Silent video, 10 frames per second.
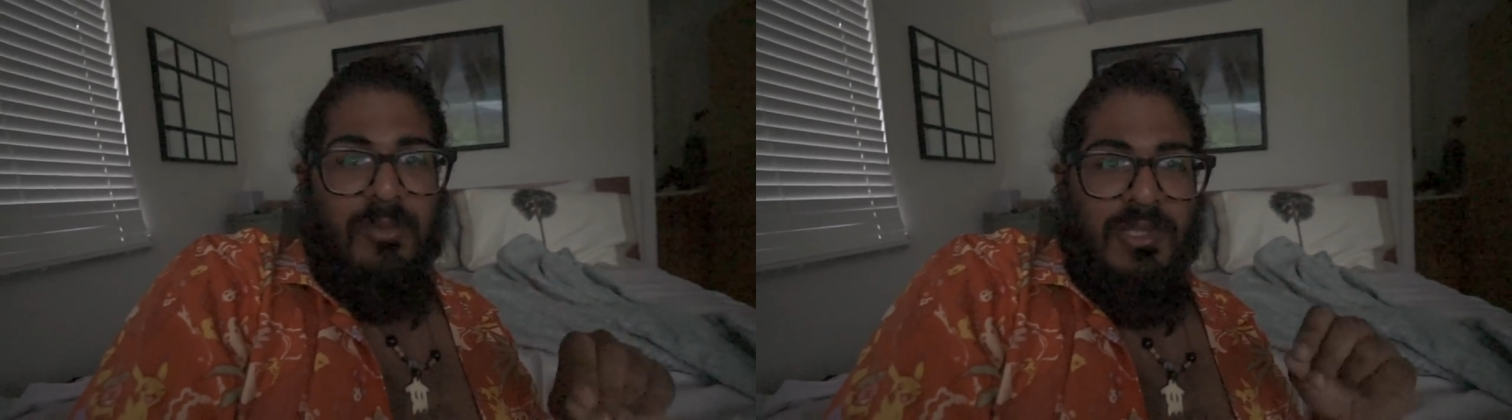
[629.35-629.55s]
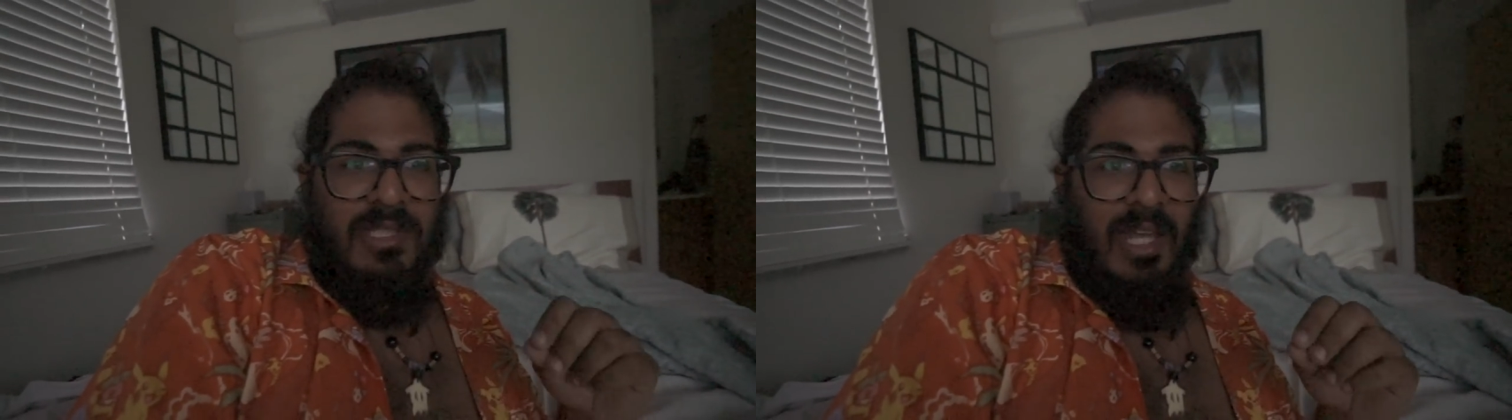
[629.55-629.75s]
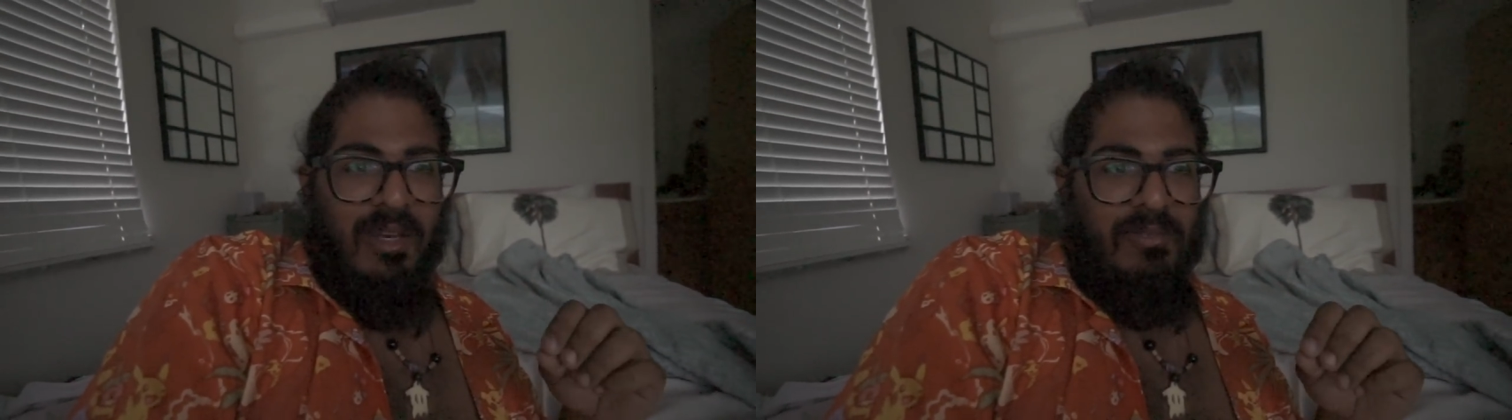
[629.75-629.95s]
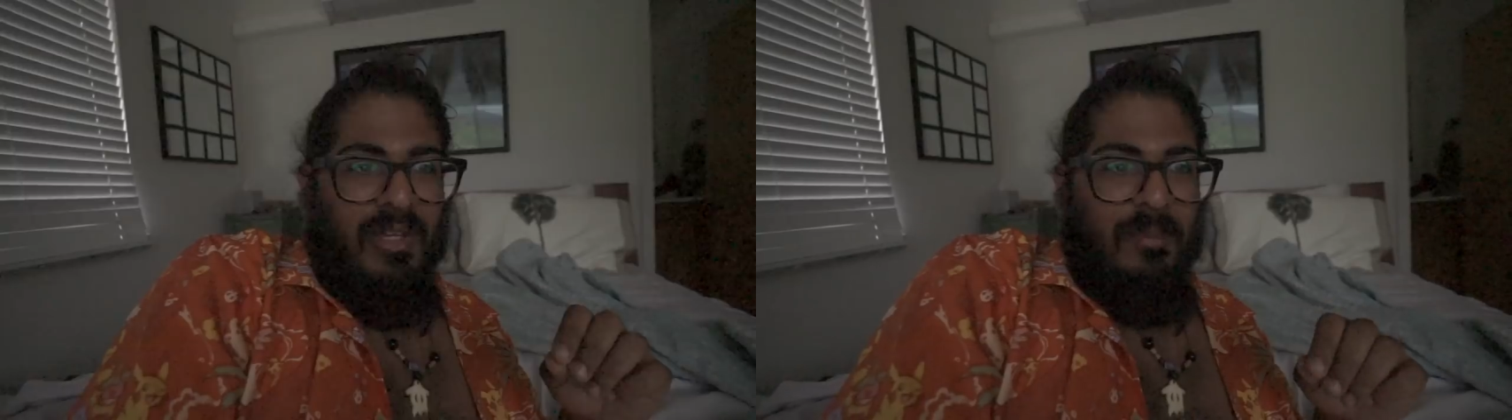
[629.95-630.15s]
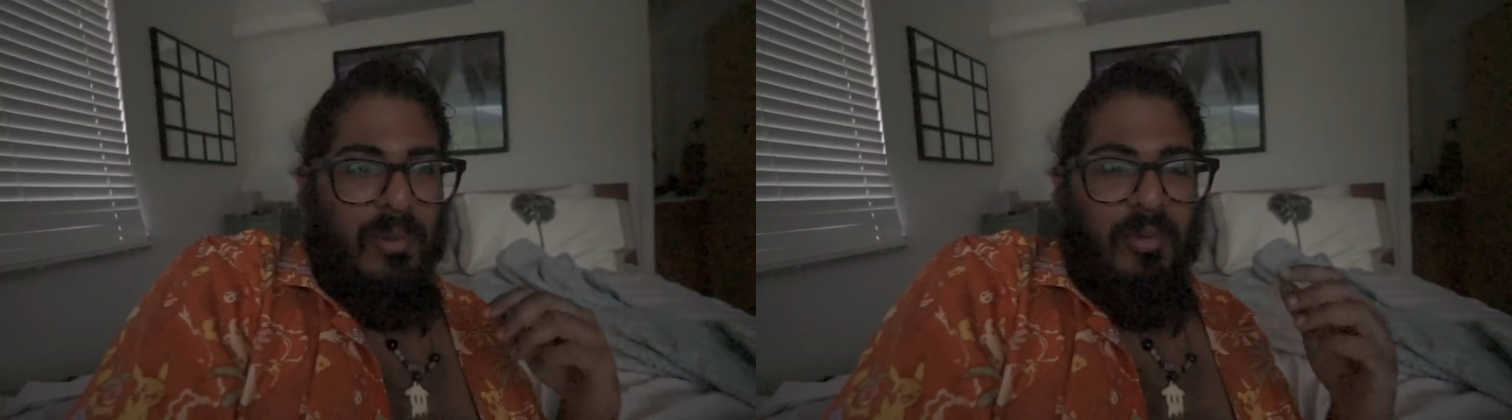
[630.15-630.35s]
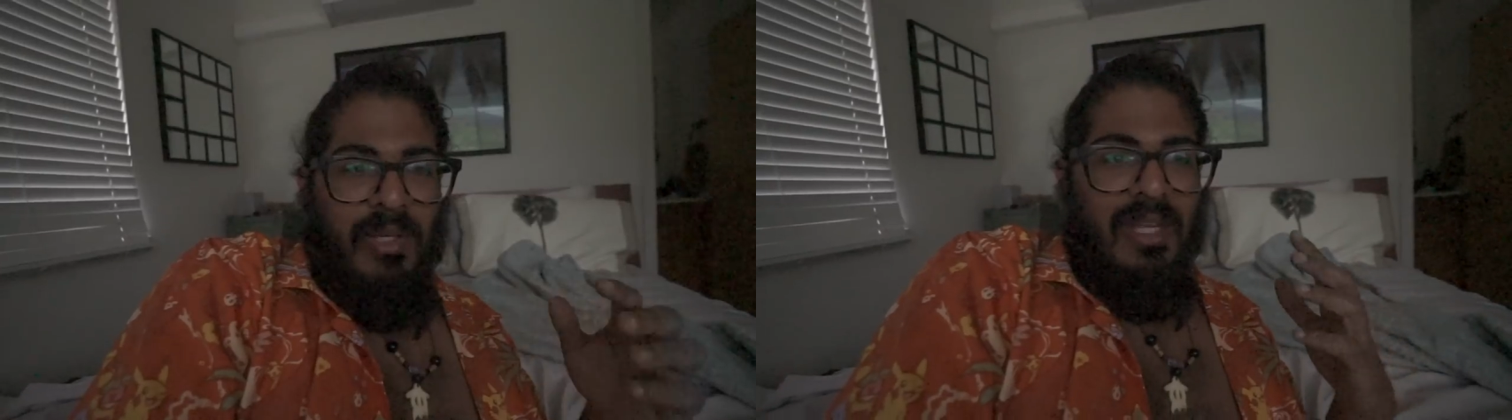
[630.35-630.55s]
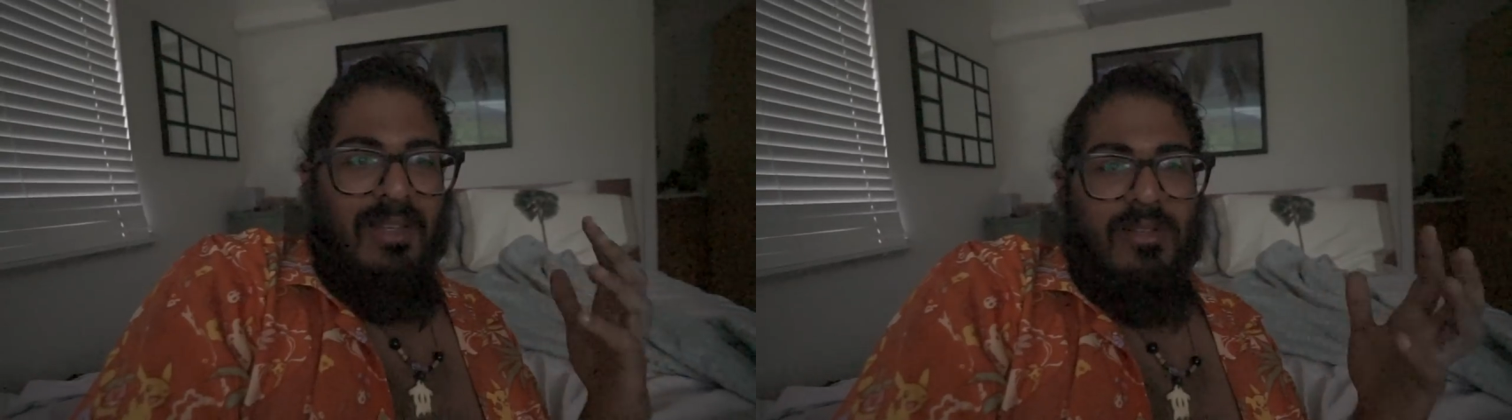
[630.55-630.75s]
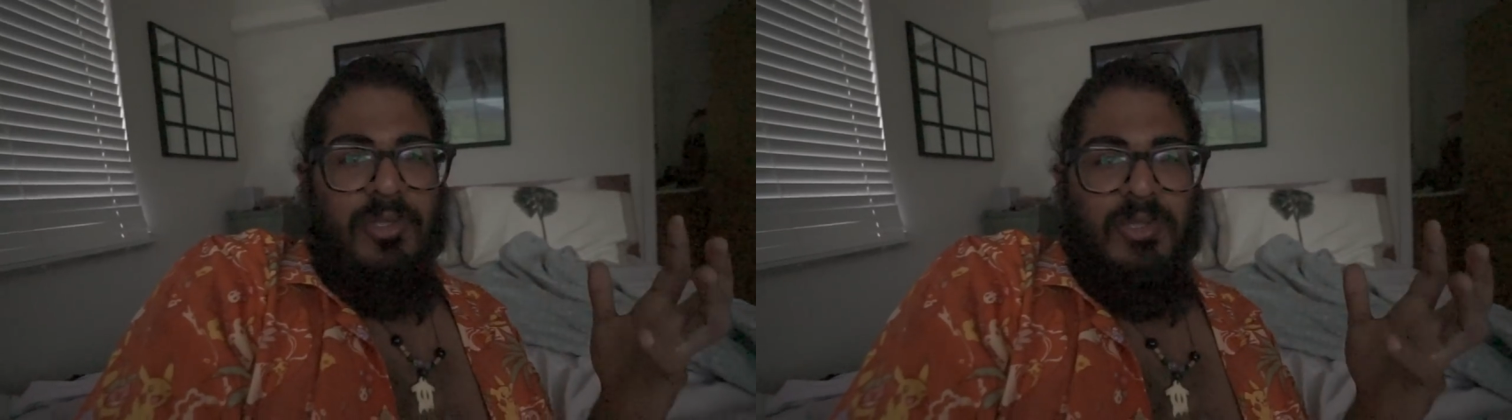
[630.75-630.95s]
which is kind of like a broken
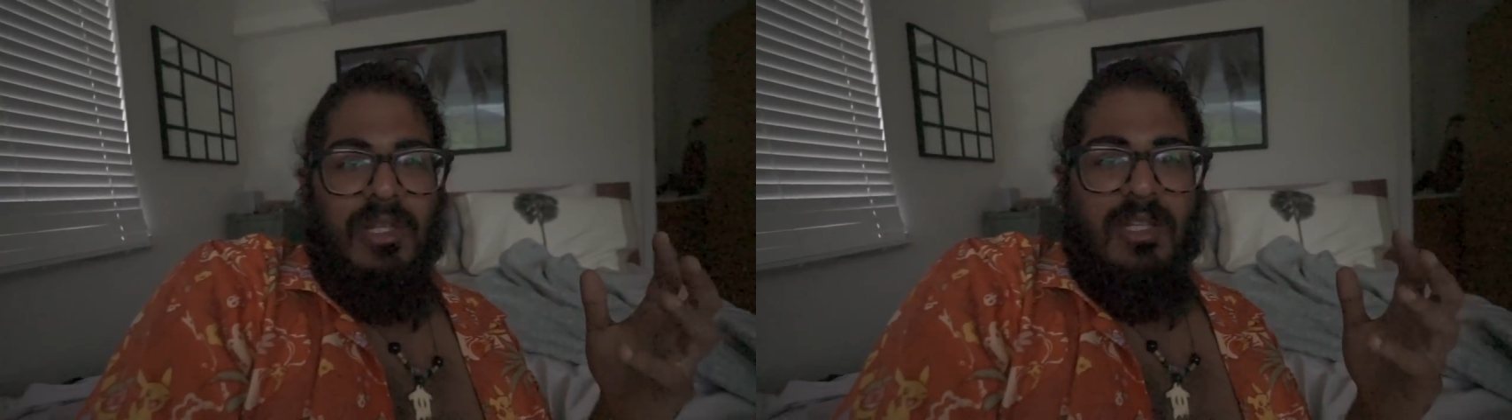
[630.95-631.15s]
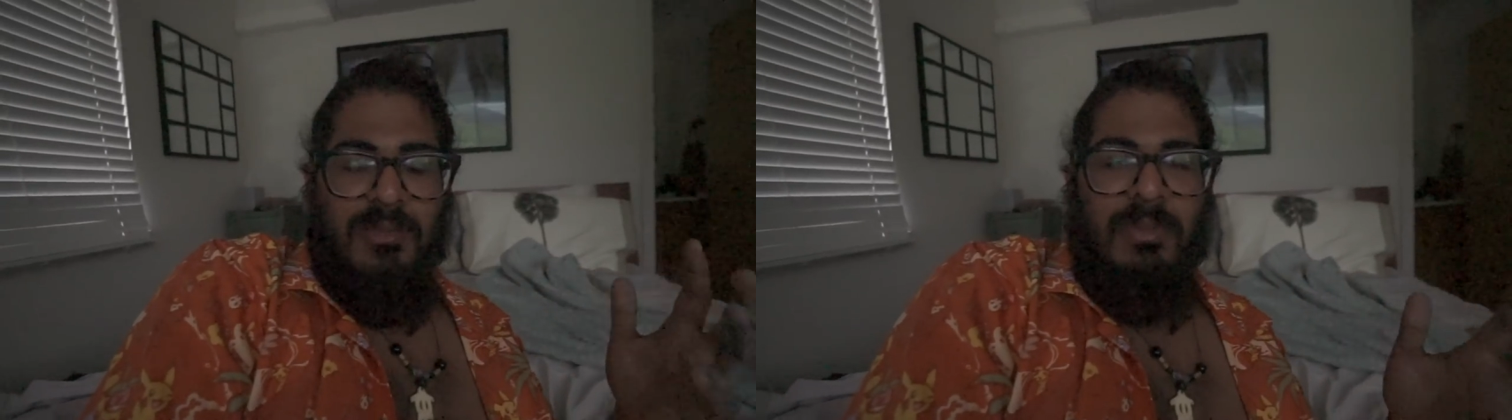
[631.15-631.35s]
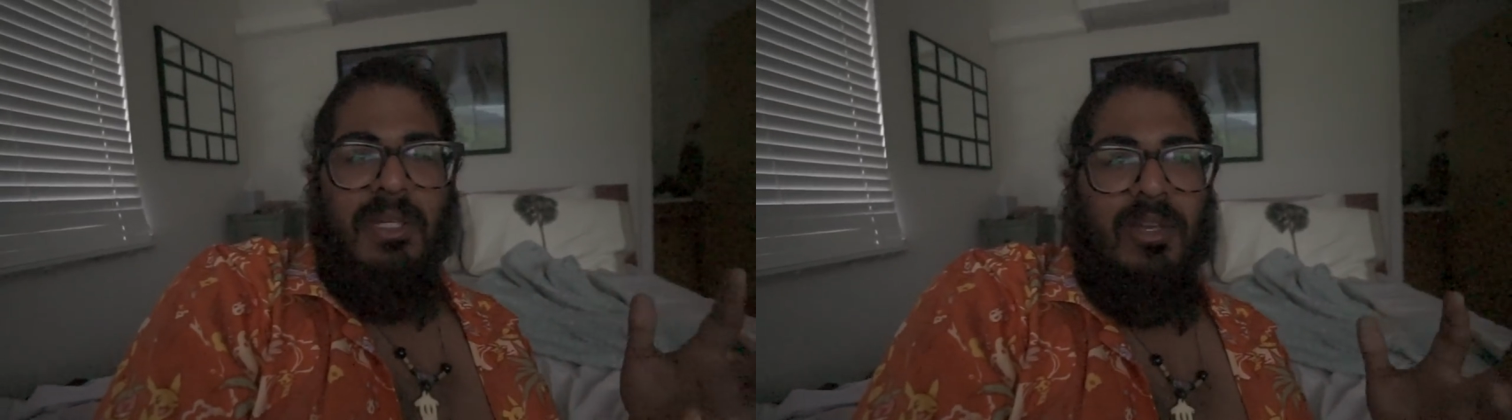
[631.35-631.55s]
English that they speak